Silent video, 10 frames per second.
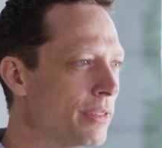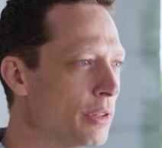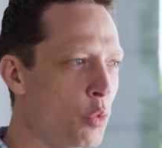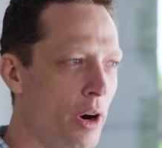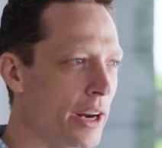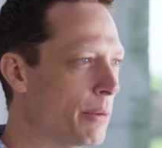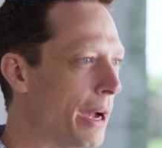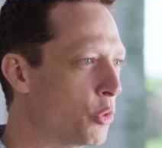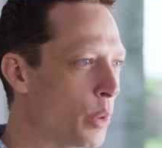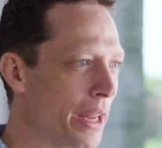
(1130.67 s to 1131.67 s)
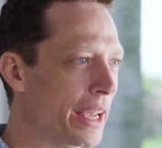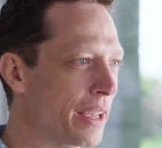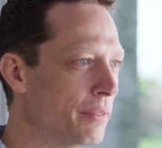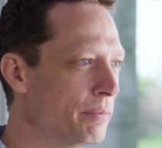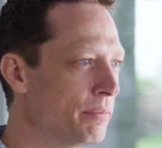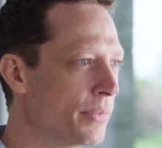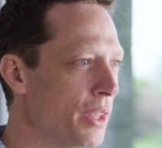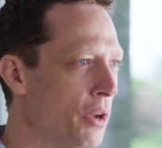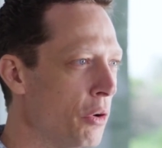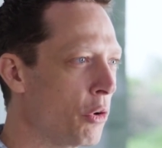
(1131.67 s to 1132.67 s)
He wasn't worried about winning
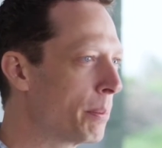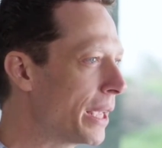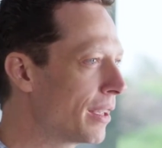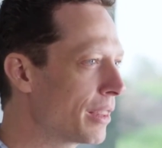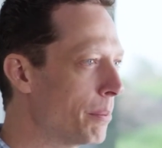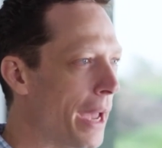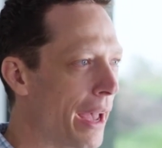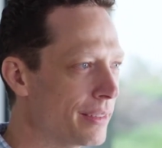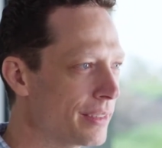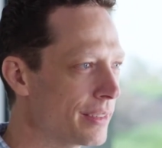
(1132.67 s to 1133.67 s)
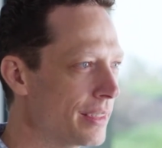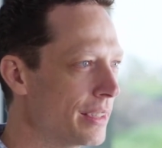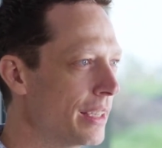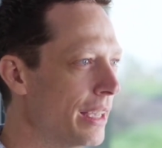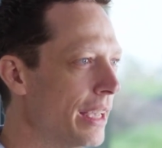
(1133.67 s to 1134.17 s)
or being the best.